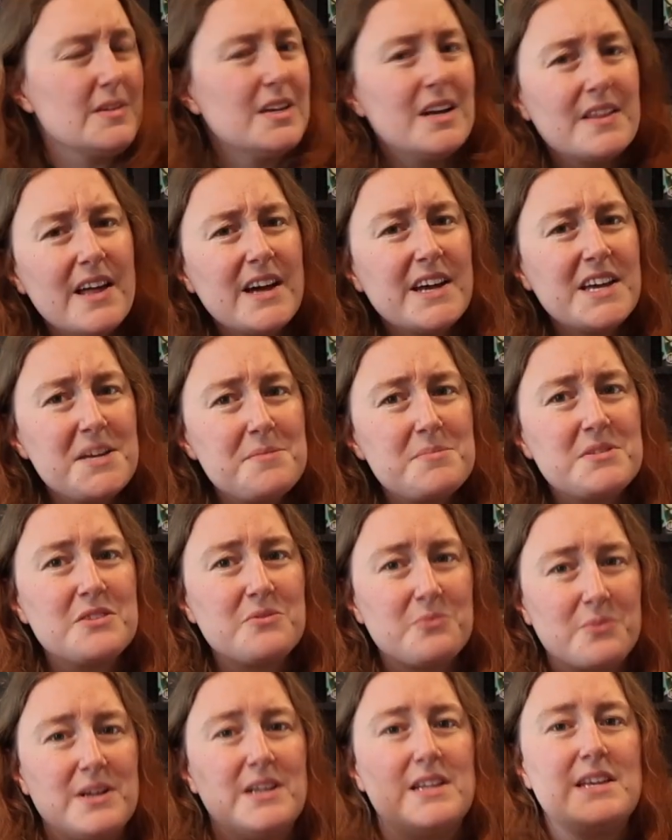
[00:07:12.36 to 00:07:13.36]
And that keeps
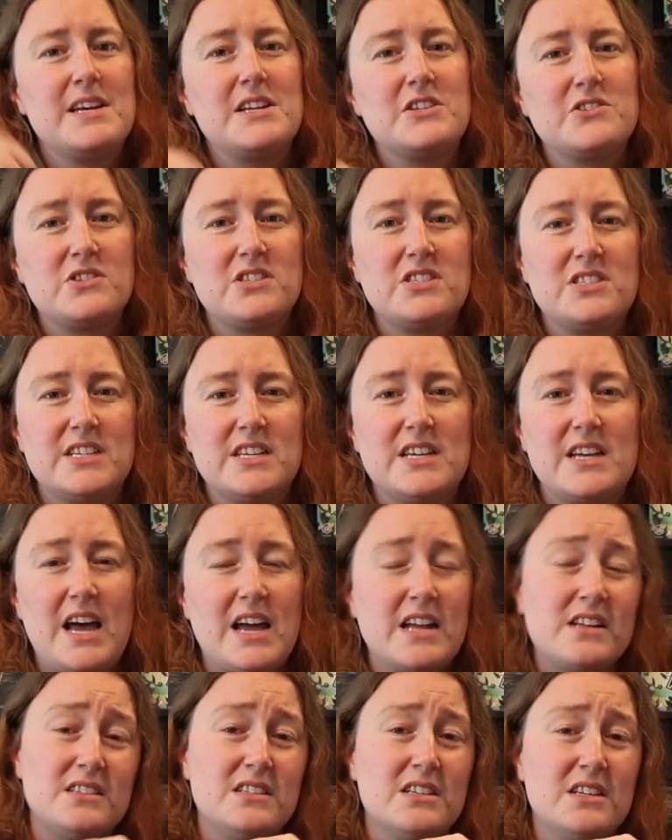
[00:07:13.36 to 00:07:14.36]
it really interesting
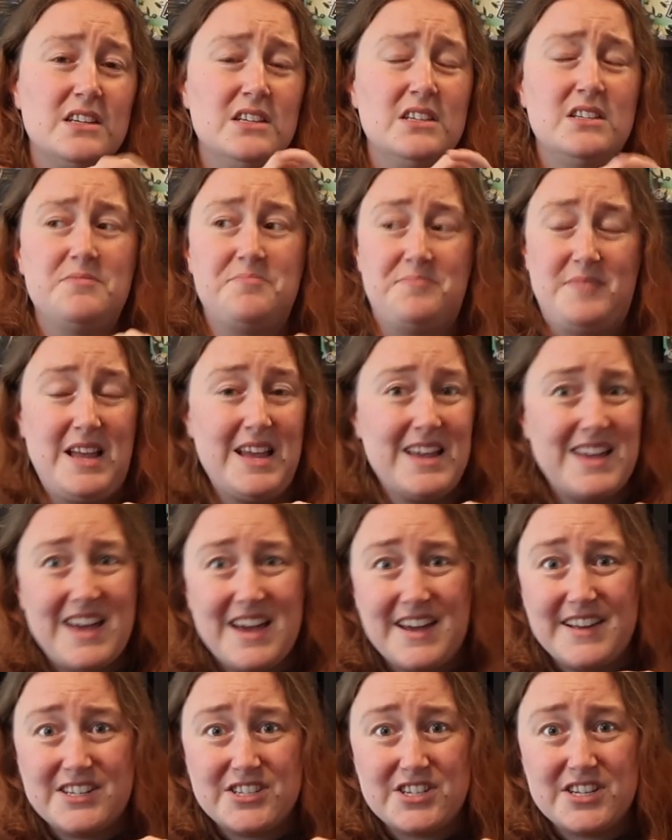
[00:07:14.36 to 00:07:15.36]
and
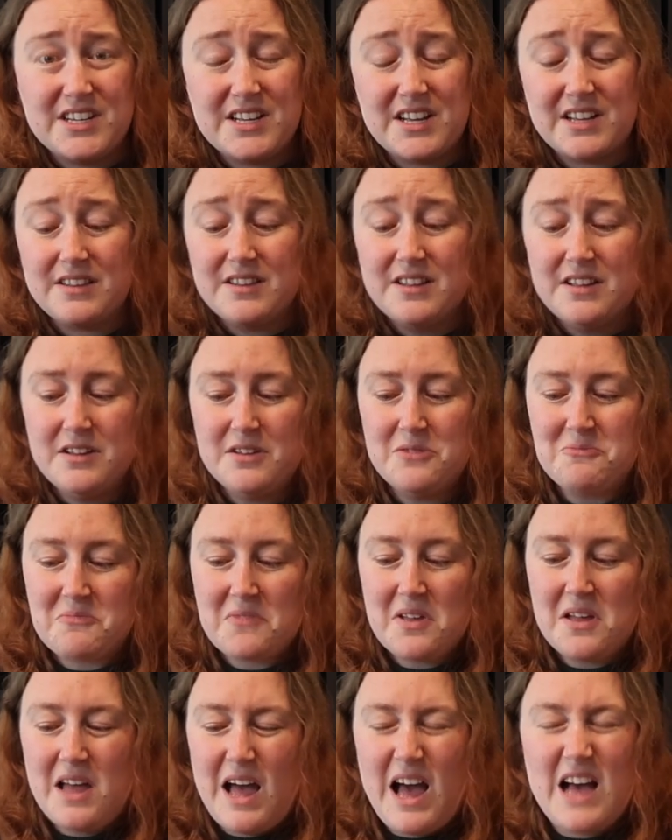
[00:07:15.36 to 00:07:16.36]
engaging and
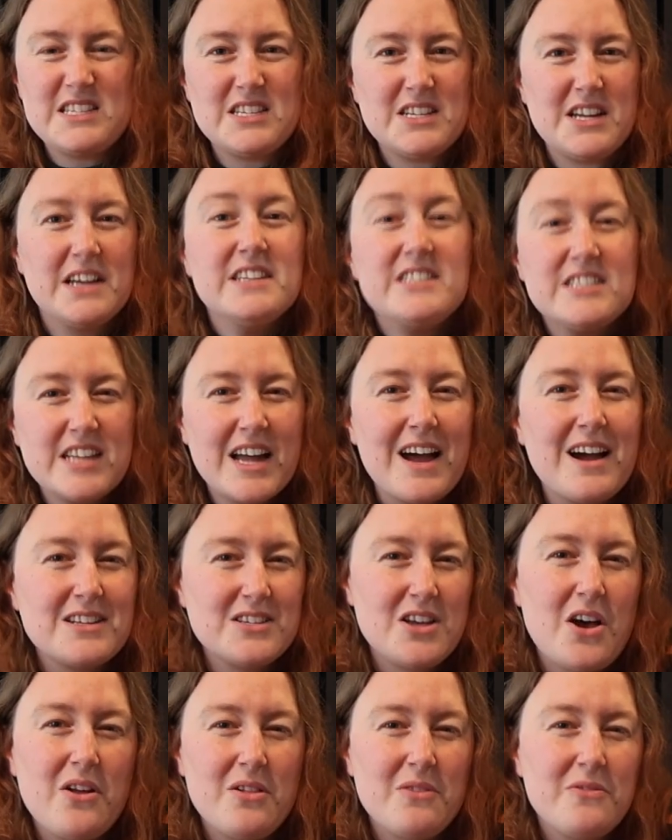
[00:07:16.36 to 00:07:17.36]
has a nice
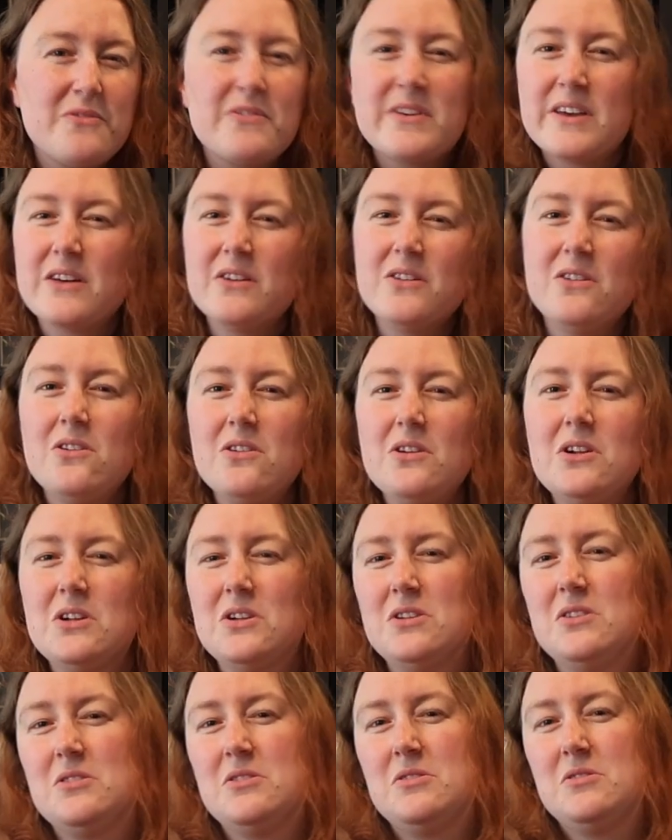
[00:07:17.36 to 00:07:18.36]
tactile feel
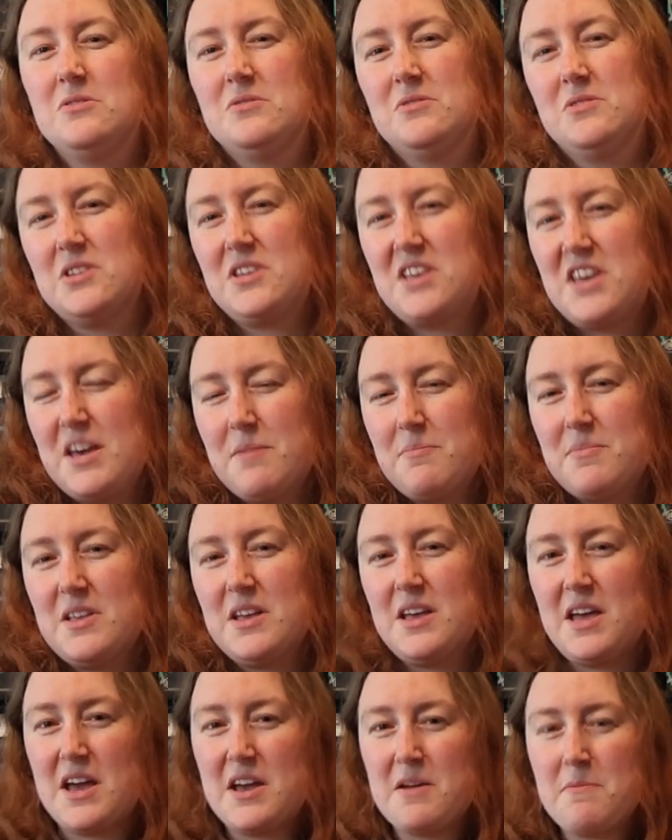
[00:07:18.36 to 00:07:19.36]
to keep the
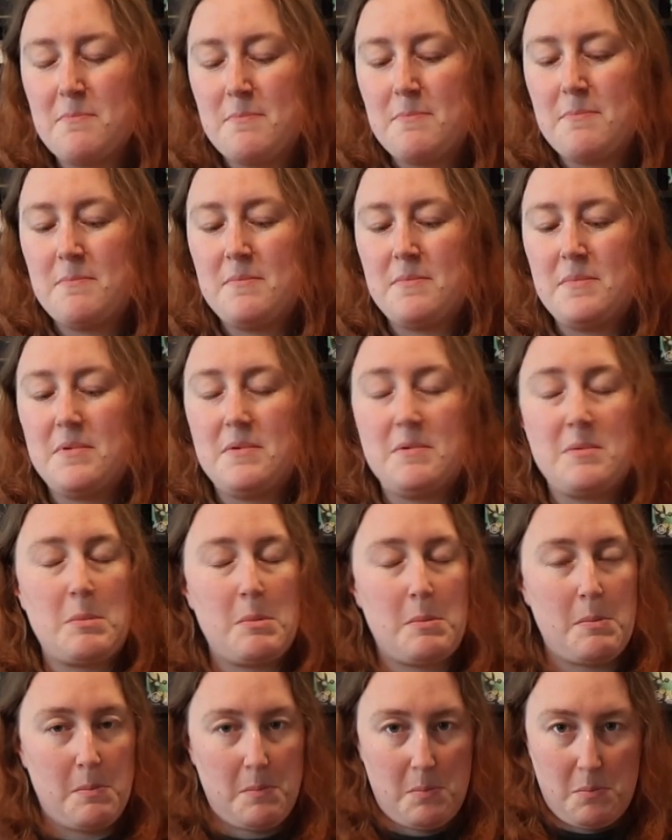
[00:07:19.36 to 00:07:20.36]
game
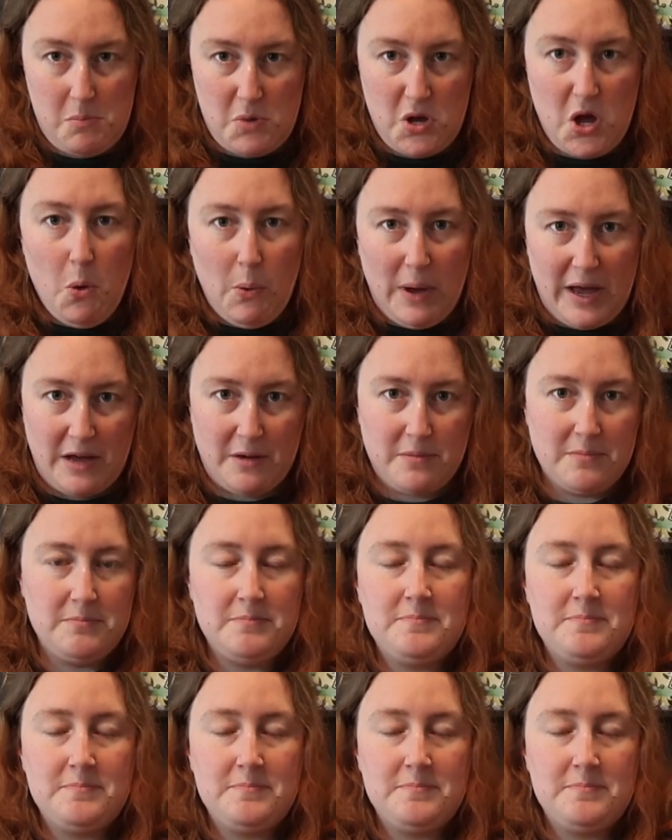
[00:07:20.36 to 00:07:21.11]
going.